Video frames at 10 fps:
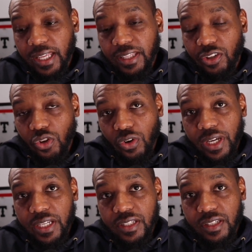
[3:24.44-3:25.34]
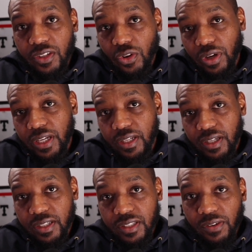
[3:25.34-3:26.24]
you're in you're in
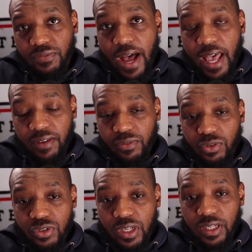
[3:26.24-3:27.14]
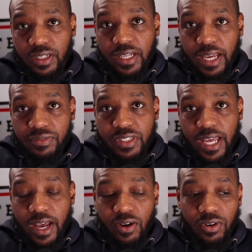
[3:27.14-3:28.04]
a survivor's
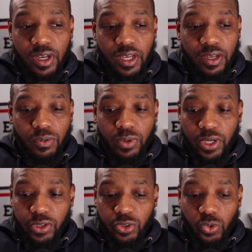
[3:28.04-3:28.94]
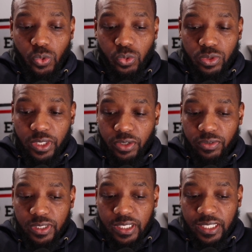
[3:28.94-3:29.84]
lifestyle where you
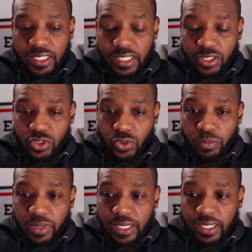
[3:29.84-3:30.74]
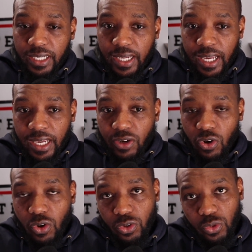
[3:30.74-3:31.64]
literally get your money and
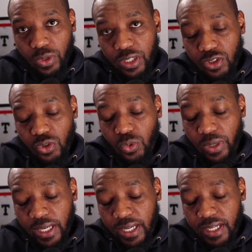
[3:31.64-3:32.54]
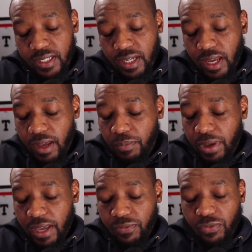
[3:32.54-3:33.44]
all you can do is
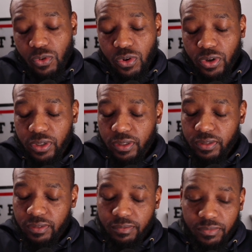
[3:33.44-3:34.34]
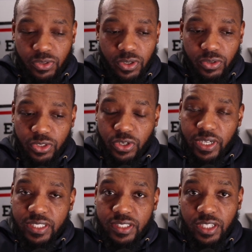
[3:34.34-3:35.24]
pay for you know your
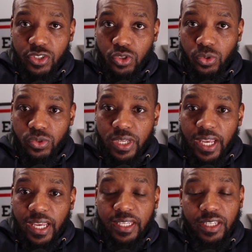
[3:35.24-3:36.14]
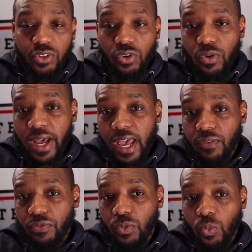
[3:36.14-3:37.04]
essentials and then you don't
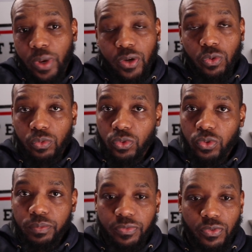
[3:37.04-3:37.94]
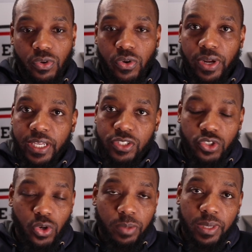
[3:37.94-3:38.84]
have wiggle room for
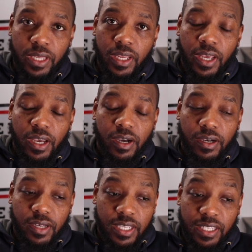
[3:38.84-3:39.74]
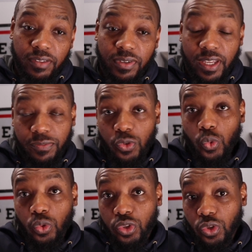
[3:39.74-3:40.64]
enjoyment uh, and even if
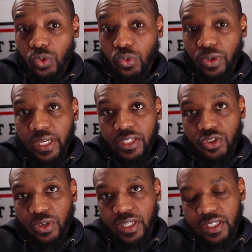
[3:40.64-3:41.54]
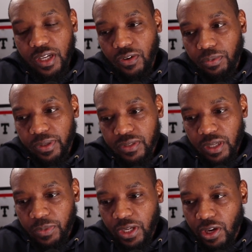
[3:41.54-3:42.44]
you do enjoy yourself with
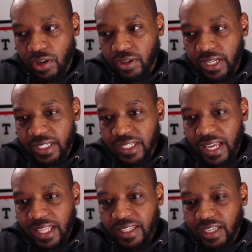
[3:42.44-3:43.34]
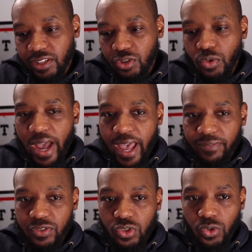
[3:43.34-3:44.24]
some of your earnings then you
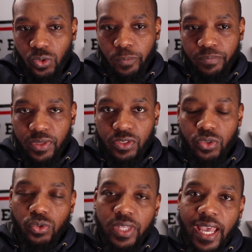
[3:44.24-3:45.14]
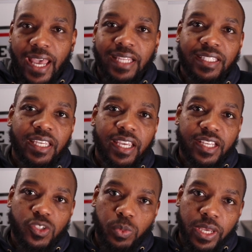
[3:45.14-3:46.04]
have to do that at the
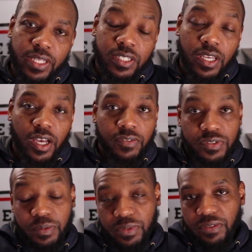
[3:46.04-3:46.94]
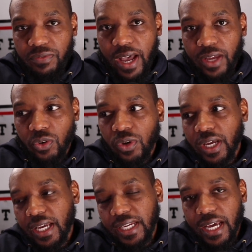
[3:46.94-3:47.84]
expense of something vital
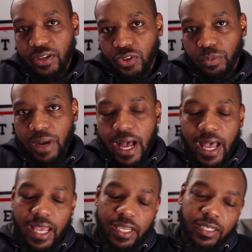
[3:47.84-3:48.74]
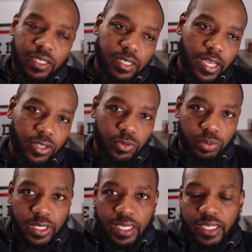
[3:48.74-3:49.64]
and now you're behind and now you're
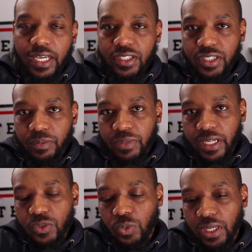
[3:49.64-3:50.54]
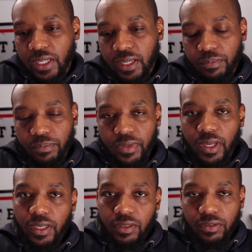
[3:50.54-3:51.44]
playing catch up next week and
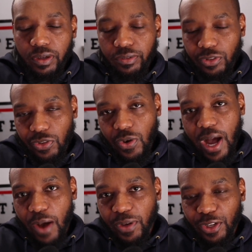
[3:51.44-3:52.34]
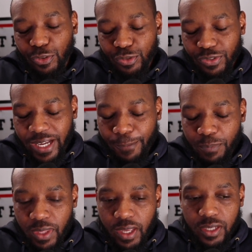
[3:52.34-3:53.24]
you know, you know how it goes, right?
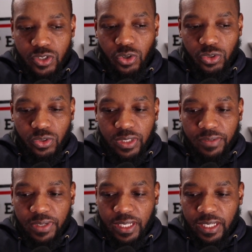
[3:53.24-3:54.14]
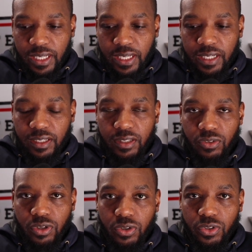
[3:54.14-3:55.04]
So you're living in,
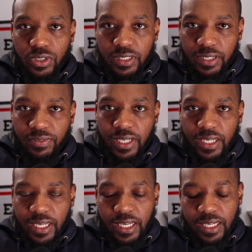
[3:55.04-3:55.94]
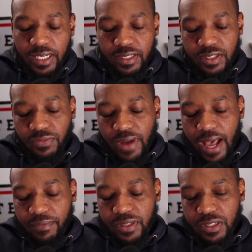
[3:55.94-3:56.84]
you know, you're living in a
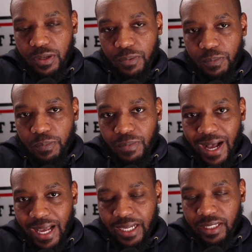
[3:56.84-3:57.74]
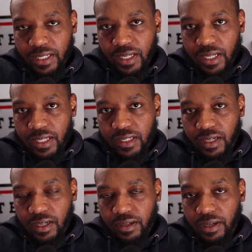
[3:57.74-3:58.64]
survivor's mind.
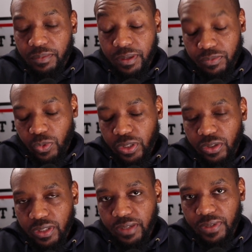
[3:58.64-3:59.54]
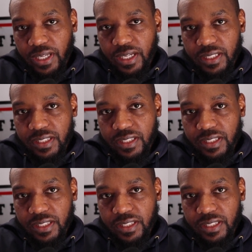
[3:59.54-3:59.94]
Uh, uh, well, you're living in a